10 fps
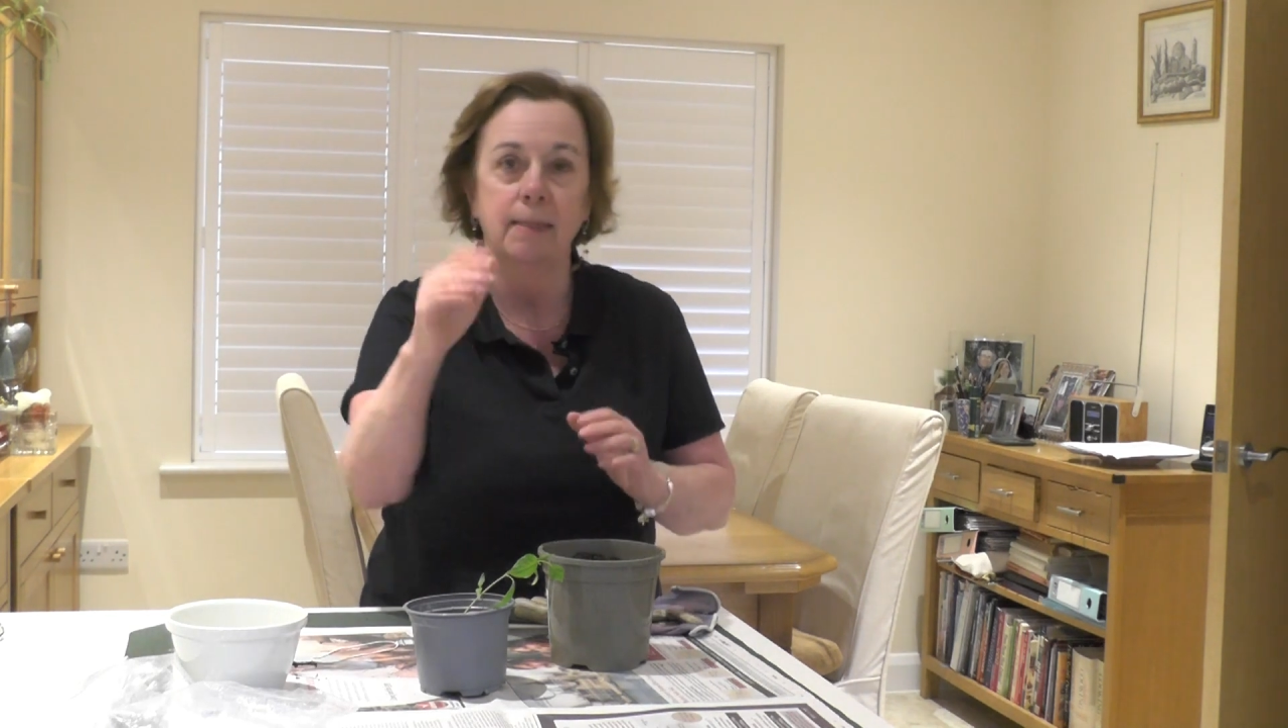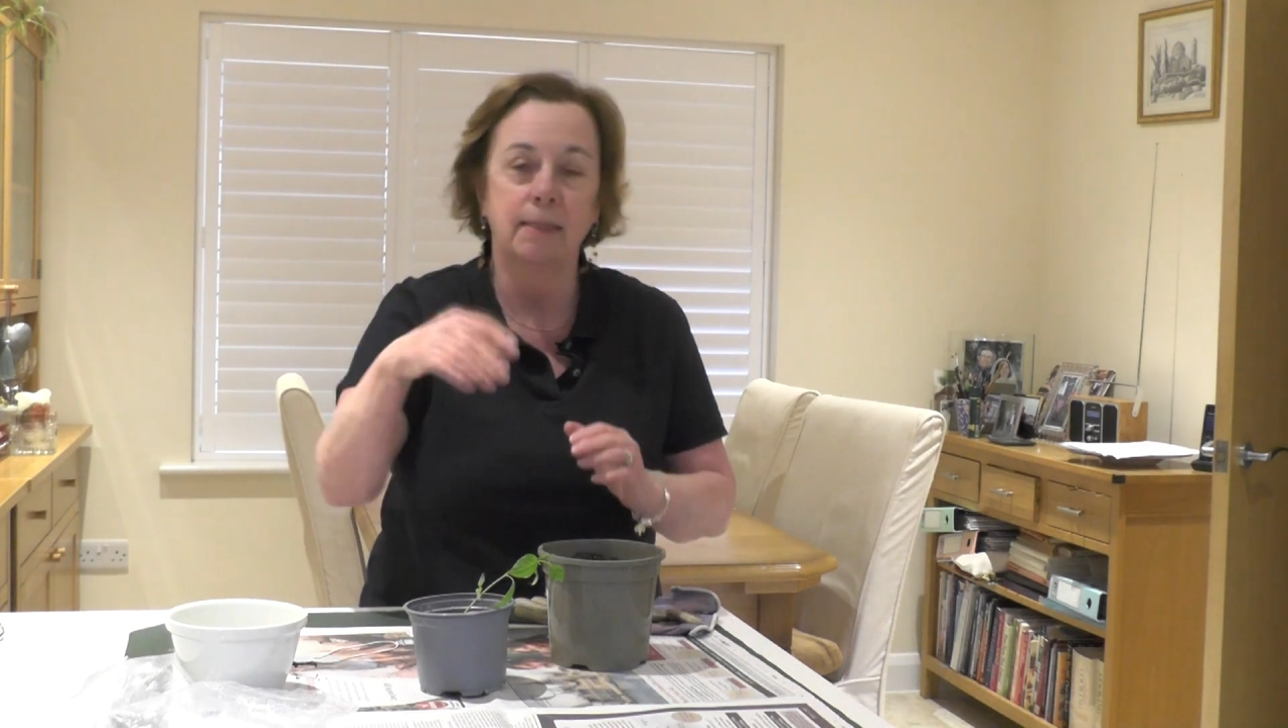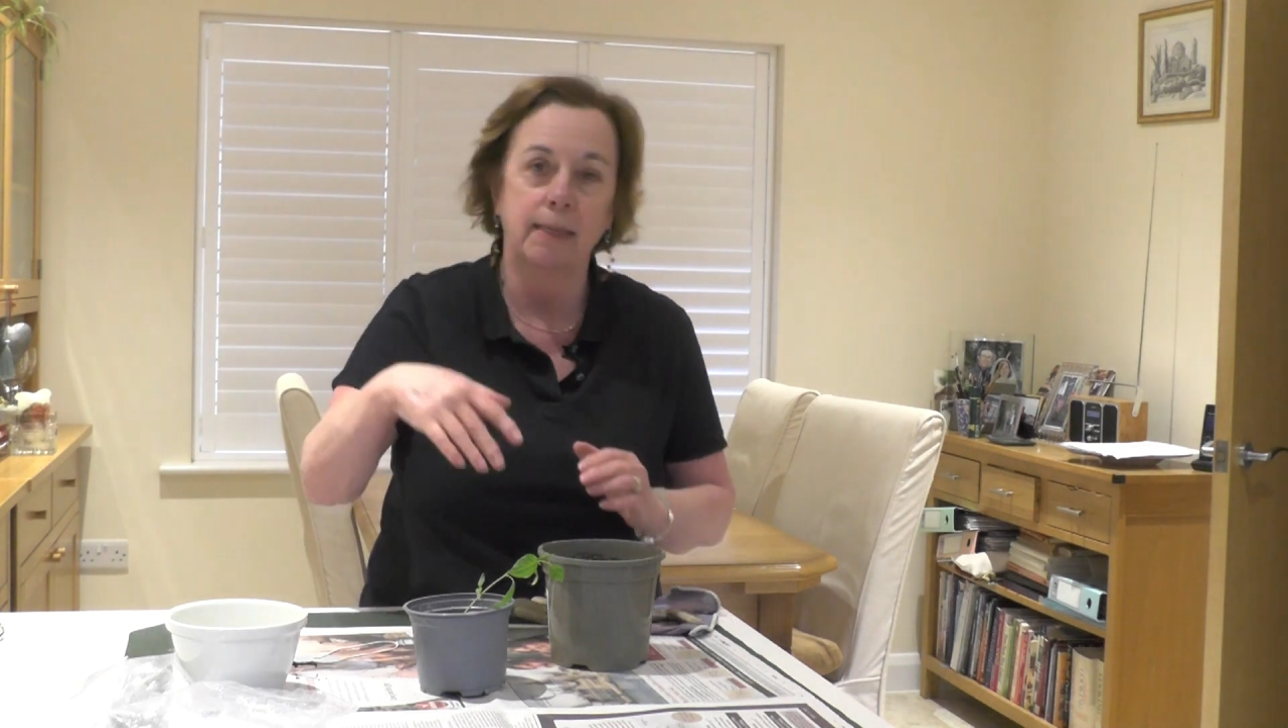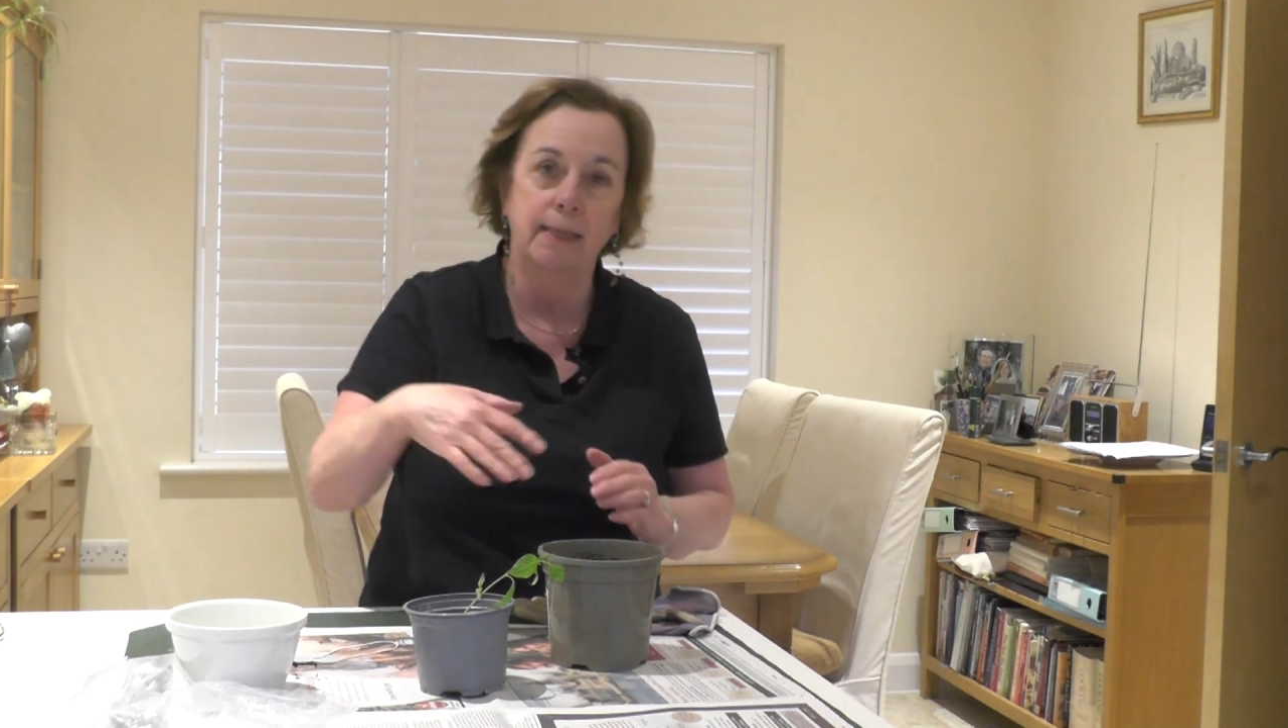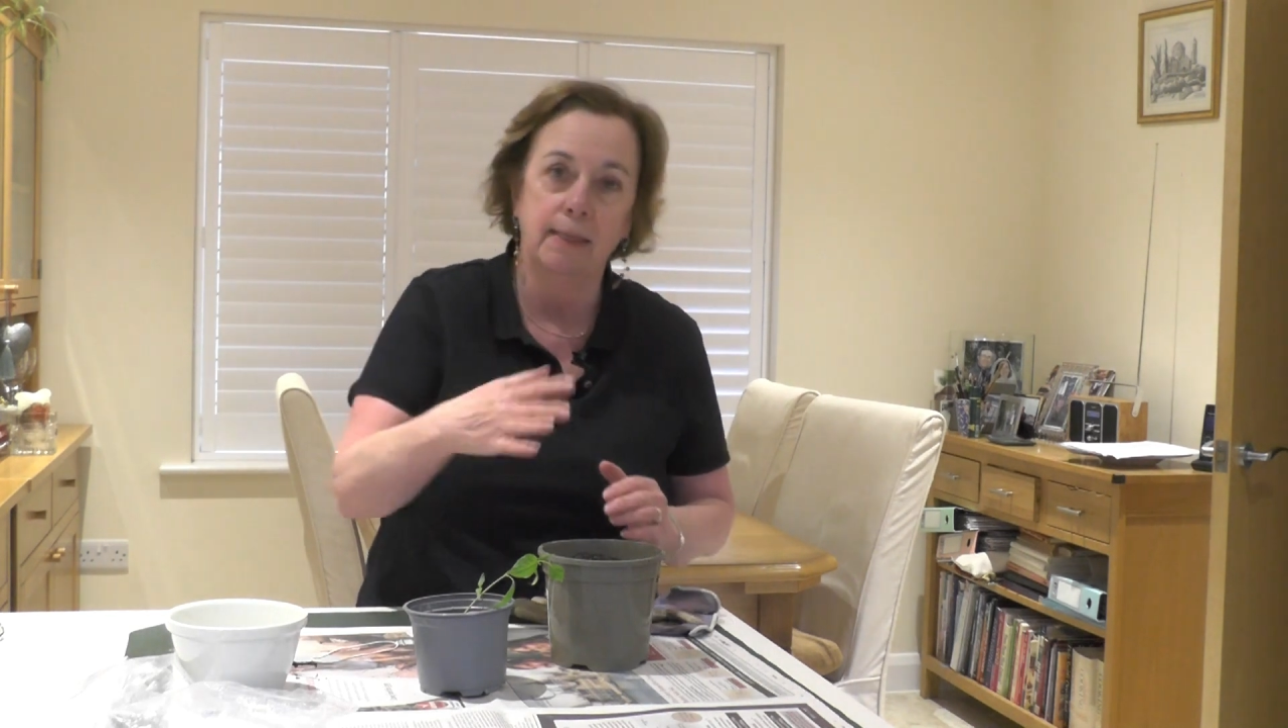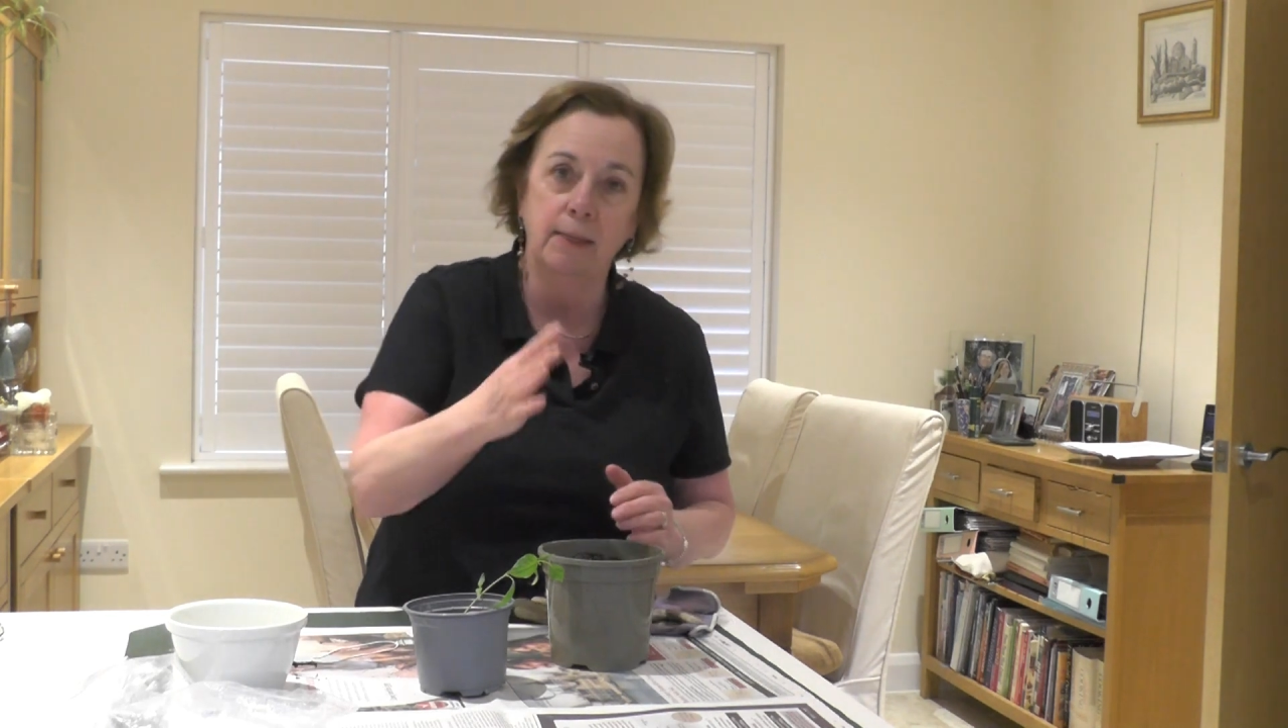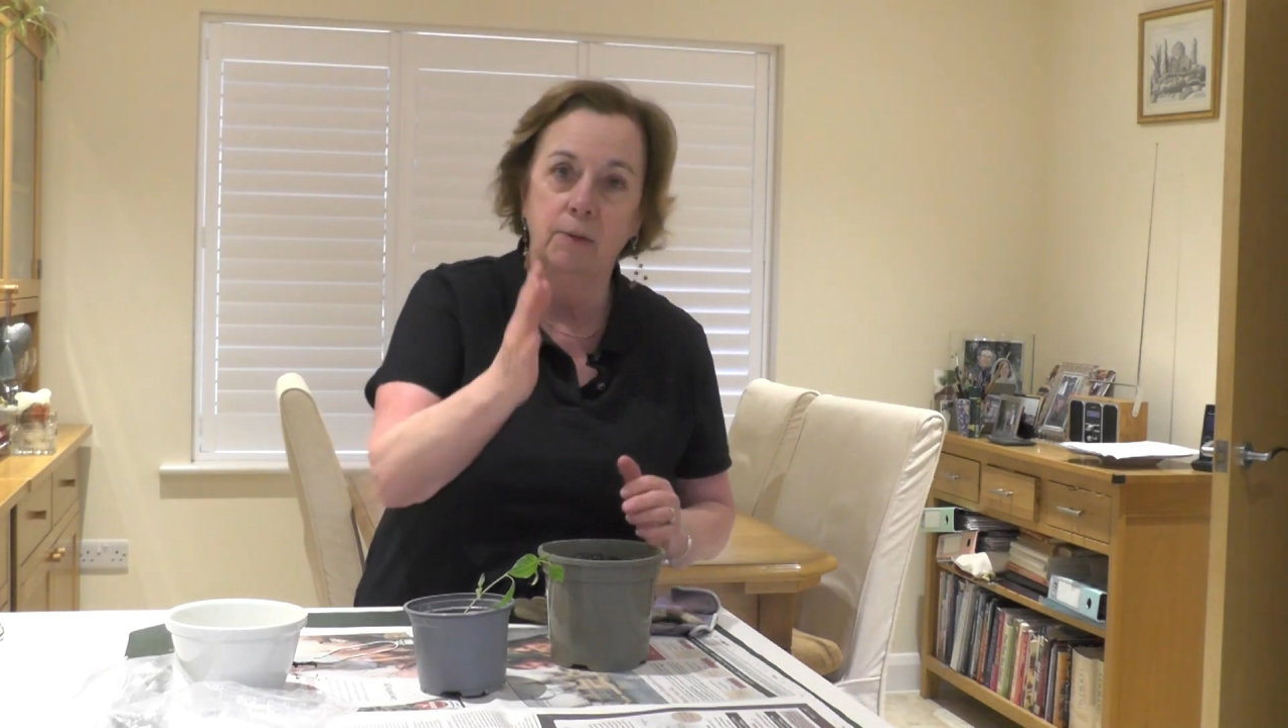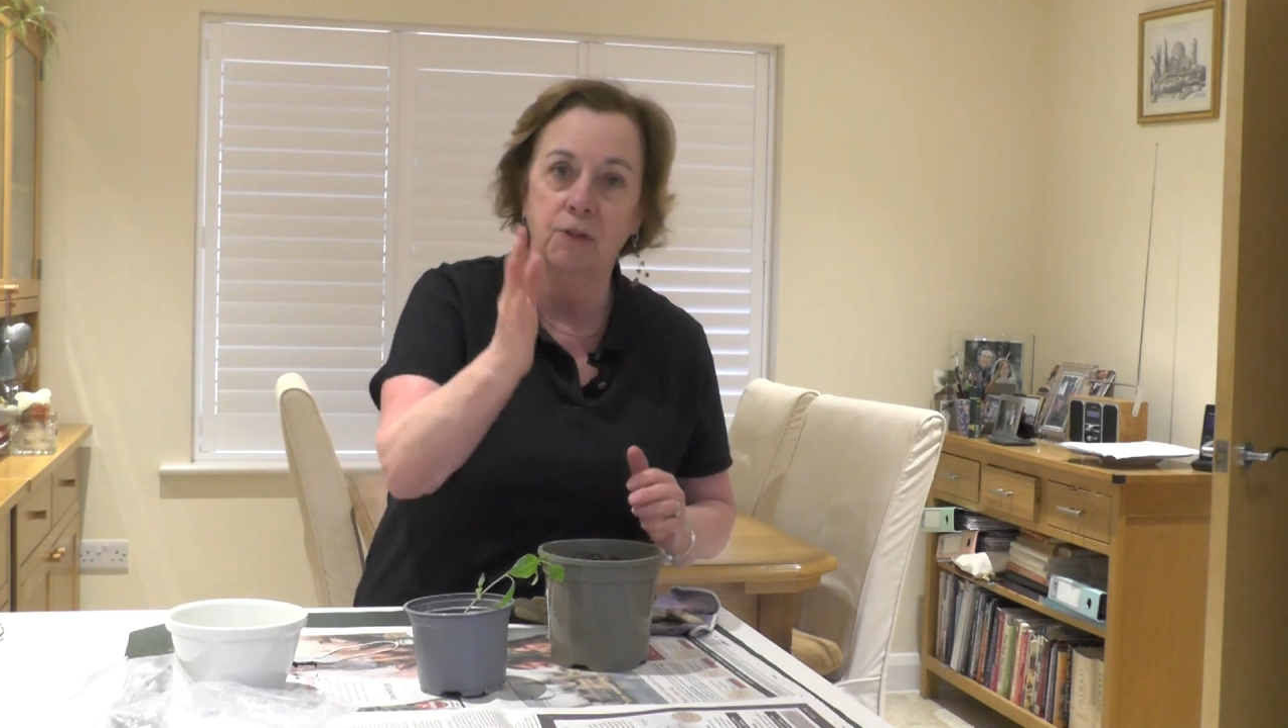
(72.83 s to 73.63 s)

seedling